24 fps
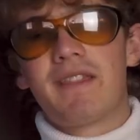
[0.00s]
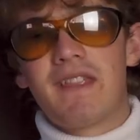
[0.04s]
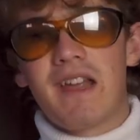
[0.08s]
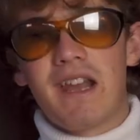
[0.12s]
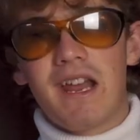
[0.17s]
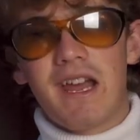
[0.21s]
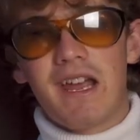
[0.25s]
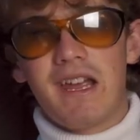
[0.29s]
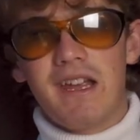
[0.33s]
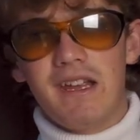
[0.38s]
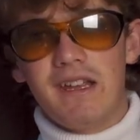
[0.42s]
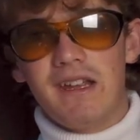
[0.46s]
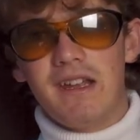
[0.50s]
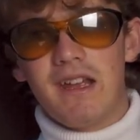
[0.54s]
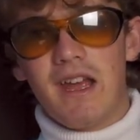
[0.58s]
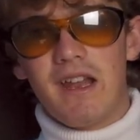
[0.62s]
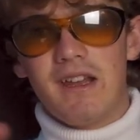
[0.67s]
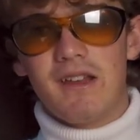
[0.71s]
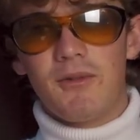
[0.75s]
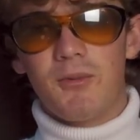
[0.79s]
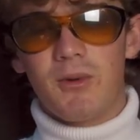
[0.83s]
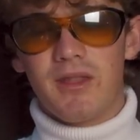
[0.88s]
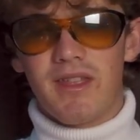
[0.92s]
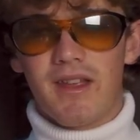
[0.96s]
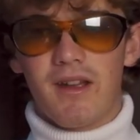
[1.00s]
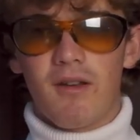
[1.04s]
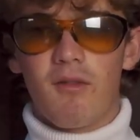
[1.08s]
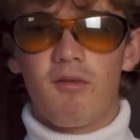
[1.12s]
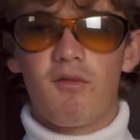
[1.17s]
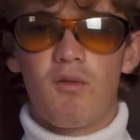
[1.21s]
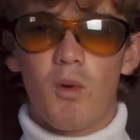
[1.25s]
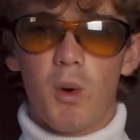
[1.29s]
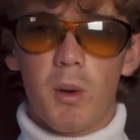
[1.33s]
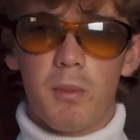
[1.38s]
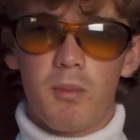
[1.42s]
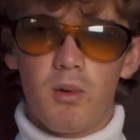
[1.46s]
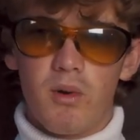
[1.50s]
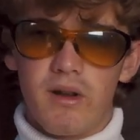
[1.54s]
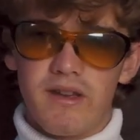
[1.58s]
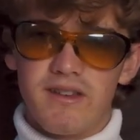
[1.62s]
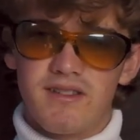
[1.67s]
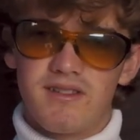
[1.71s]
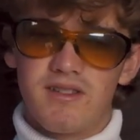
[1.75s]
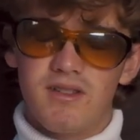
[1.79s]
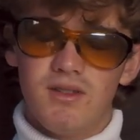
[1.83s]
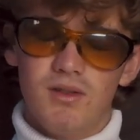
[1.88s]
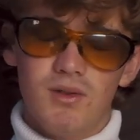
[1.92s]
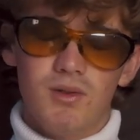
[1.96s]
I ended with a
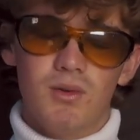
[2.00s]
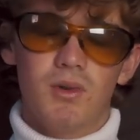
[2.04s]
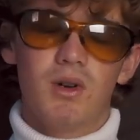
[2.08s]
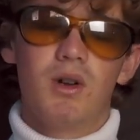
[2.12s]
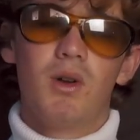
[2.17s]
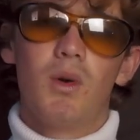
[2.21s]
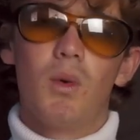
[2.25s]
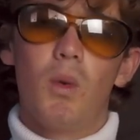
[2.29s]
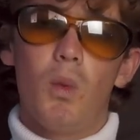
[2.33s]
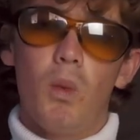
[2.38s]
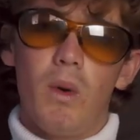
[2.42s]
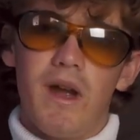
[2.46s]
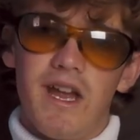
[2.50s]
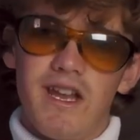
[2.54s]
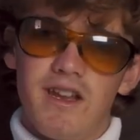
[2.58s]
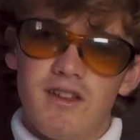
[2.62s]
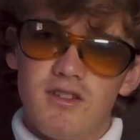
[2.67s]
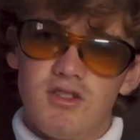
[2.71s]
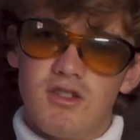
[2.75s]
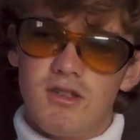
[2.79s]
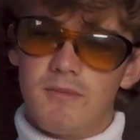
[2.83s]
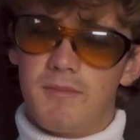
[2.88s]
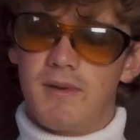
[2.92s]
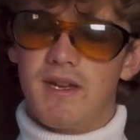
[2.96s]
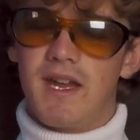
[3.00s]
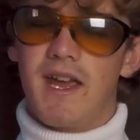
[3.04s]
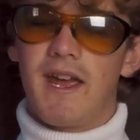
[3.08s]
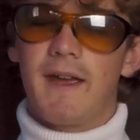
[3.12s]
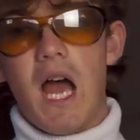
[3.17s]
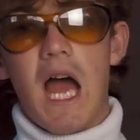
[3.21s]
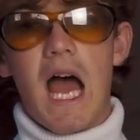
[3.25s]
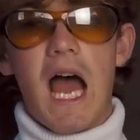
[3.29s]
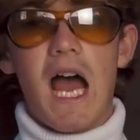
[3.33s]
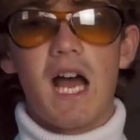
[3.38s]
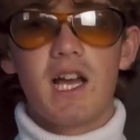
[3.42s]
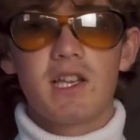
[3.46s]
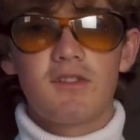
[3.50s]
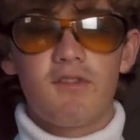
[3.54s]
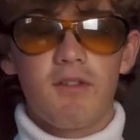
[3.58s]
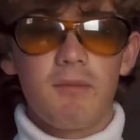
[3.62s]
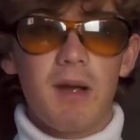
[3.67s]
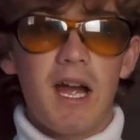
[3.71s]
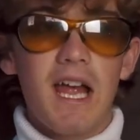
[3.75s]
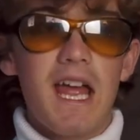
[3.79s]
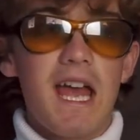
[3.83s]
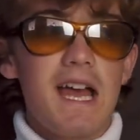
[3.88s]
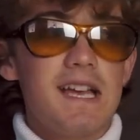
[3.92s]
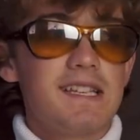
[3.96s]
4.2 weighted GPA. As for
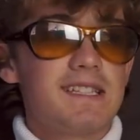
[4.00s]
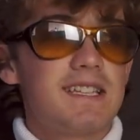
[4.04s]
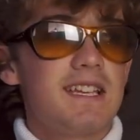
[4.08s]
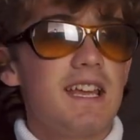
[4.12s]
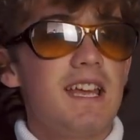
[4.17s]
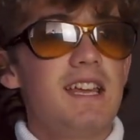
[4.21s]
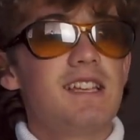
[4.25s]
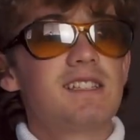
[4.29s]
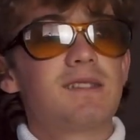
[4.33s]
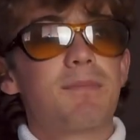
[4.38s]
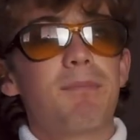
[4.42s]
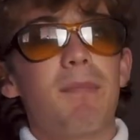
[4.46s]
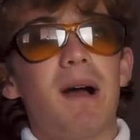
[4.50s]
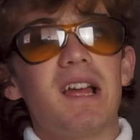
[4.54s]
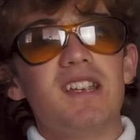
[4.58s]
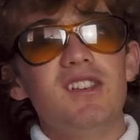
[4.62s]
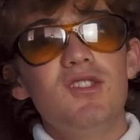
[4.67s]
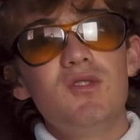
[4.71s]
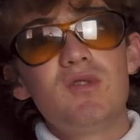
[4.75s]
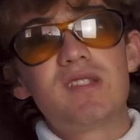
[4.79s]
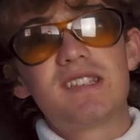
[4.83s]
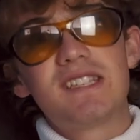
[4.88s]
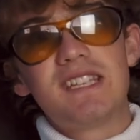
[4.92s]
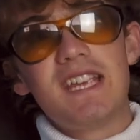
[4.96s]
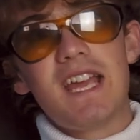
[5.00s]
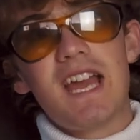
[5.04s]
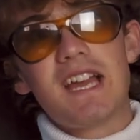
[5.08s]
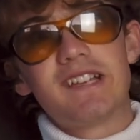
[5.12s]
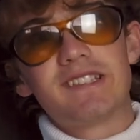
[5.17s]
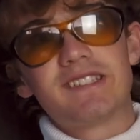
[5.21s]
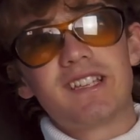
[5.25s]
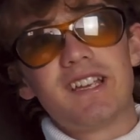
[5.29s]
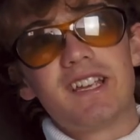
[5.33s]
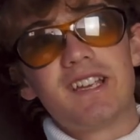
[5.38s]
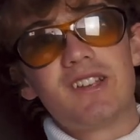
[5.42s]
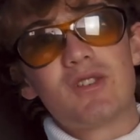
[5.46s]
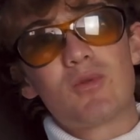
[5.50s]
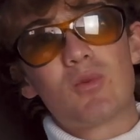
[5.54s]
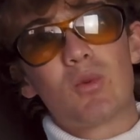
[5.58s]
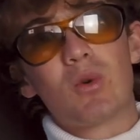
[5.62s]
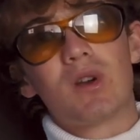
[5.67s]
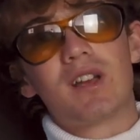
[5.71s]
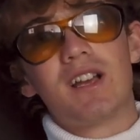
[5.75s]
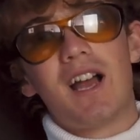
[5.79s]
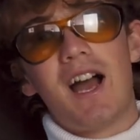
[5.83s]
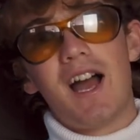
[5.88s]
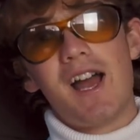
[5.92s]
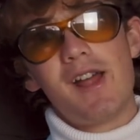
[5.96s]
my essays, my UC essays
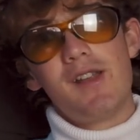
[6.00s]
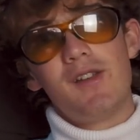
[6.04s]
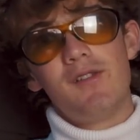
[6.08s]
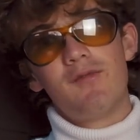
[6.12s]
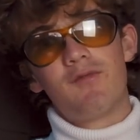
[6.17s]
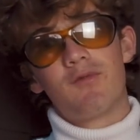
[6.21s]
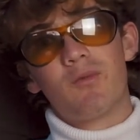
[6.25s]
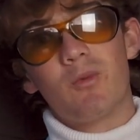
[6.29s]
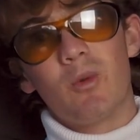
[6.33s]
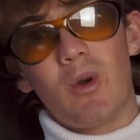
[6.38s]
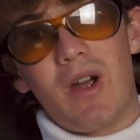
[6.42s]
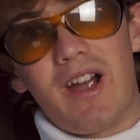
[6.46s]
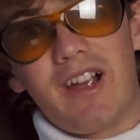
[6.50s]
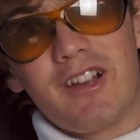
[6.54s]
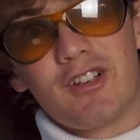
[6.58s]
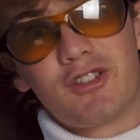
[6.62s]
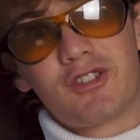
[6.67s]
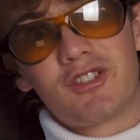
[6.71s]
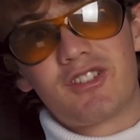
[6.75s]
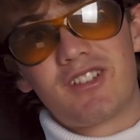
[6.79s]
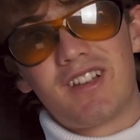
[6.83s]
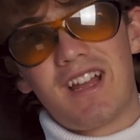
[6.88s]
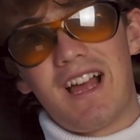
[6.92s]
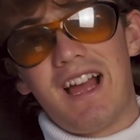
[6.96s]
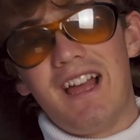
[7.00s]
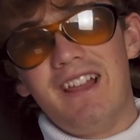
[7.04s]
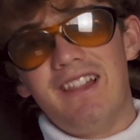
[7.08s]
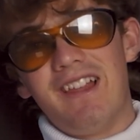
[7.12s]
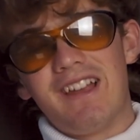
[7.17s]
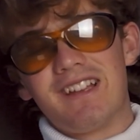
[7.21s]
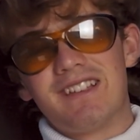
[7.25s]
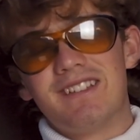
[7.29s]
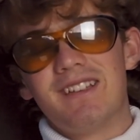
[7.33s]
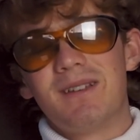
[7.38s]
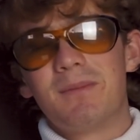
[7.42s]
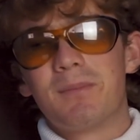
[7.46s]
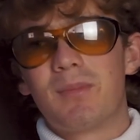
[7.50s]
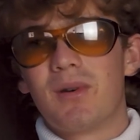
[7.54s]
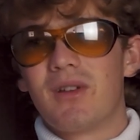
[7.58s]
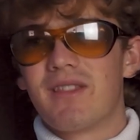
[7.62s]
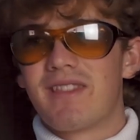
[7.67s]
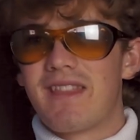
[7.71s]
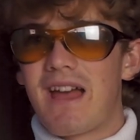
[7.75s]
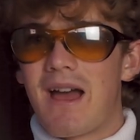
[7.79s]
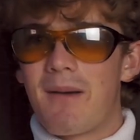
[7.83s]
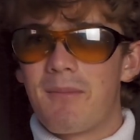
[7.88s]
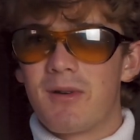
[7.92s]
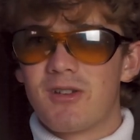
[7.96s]
were kind of rushed. I didn't
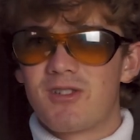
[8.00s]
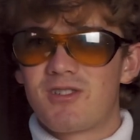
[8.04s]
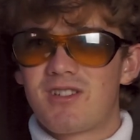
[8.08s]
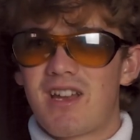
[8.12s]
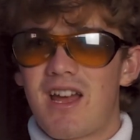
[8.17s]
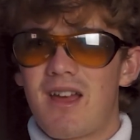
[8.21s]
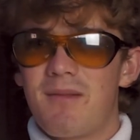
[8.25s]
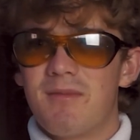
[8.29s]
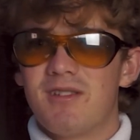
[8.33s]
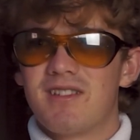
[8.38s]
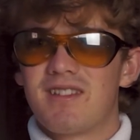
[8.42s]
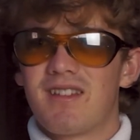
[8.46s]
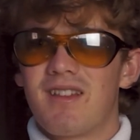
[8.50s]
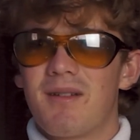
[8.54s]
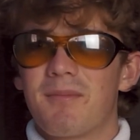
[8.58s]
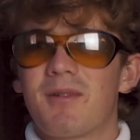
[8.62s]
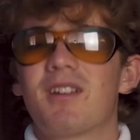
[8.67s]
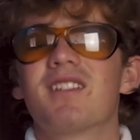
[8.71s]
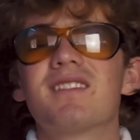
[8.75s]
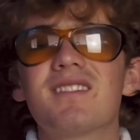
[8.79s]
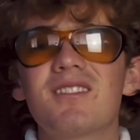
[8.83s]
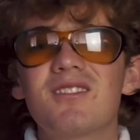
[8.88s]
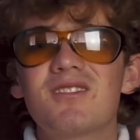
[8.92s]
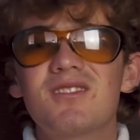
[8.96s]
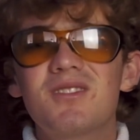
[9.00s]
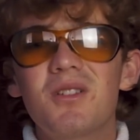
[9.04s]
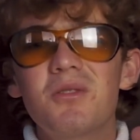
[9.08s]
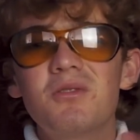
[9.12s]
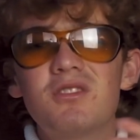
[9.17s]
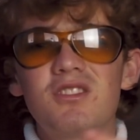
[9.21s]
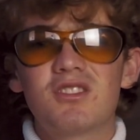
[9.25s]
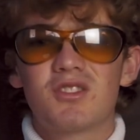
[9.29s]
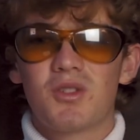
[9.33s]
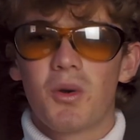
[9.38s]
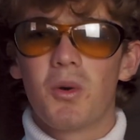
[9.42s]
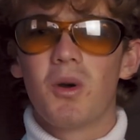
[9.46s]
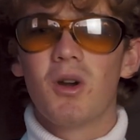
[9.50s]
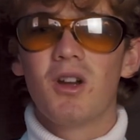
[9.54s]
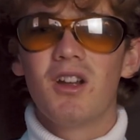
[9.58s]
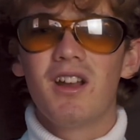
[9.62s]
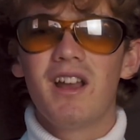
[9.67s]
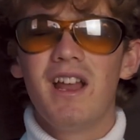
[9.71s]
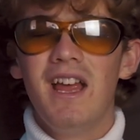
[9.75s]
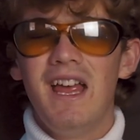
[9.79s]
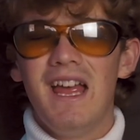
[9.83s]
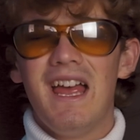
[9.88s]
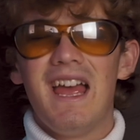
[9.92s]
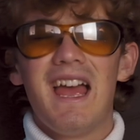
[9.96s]
put that much time into them because they're so
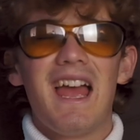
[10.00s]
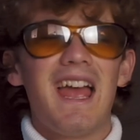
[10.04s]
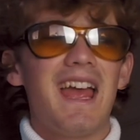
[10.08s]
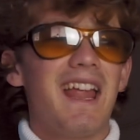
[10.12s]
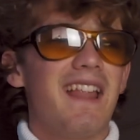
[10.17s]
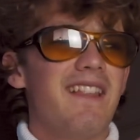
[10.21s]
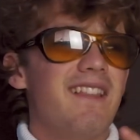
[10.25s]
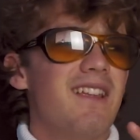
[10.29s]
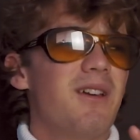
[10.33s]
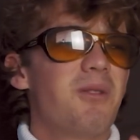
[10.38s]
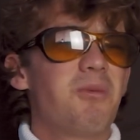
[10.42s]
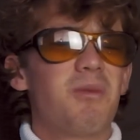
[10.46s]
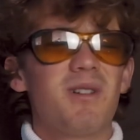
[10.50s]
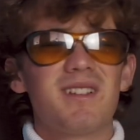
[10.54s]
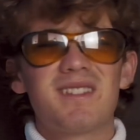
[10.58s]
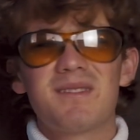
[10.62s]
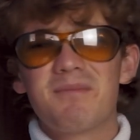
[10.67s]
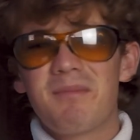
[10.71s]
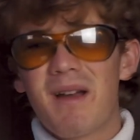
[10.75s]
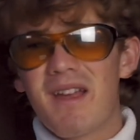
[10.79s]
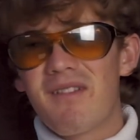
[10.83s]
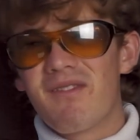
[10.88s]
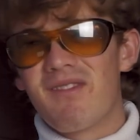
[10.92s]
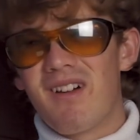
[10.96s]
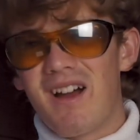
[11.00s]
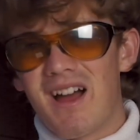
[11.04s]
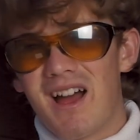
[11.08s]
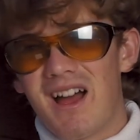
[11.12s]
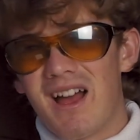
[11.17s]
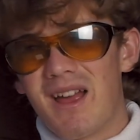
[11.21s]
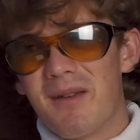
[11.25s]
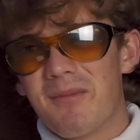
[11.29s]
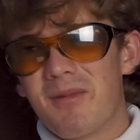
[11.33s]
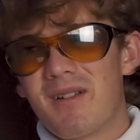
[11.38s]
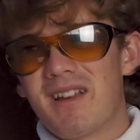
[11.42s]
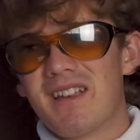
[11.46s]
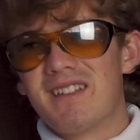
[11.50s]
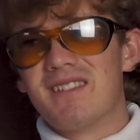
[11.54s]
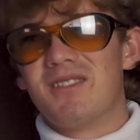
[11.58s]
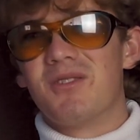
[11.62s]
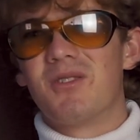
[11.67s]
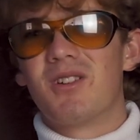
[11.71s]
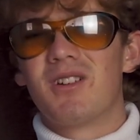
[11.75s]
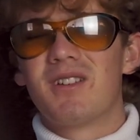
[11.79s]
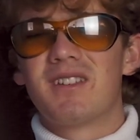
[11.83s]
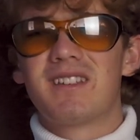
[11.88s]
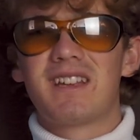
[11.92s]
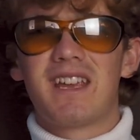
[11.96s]
short, and it wasn't my vibe because you
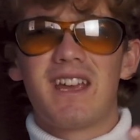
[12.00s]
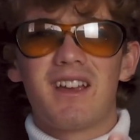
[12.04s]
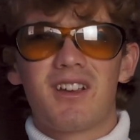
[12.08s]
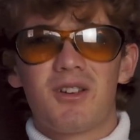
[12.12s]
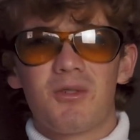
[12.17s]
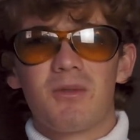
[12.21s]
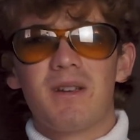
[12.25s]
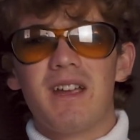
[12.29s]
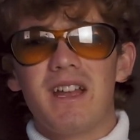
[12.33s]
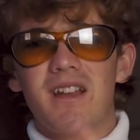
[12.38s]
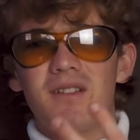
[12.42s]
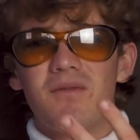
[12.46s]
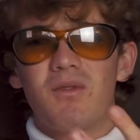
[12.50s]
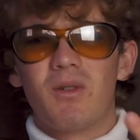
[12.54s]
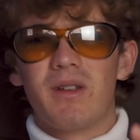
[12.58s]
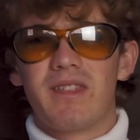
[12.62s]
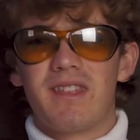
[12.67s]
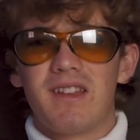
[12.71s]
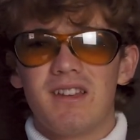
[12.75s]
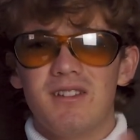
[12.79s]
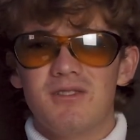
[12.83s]
couldn't get creative with it.